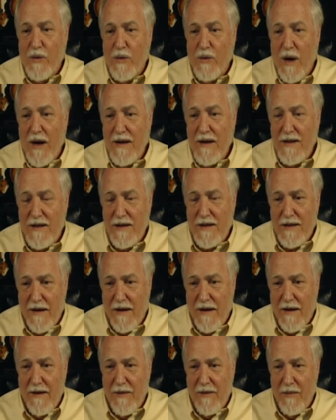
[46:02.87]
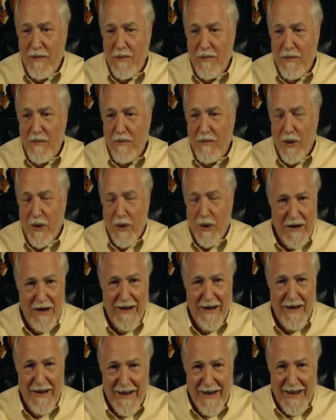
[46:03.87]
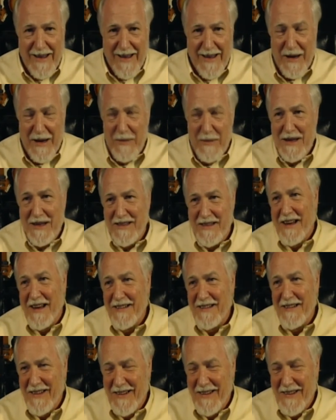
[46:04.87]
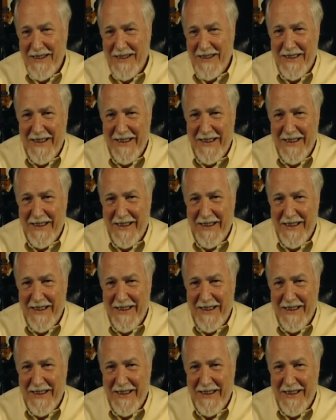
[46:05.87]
White's book. I mean, the title there.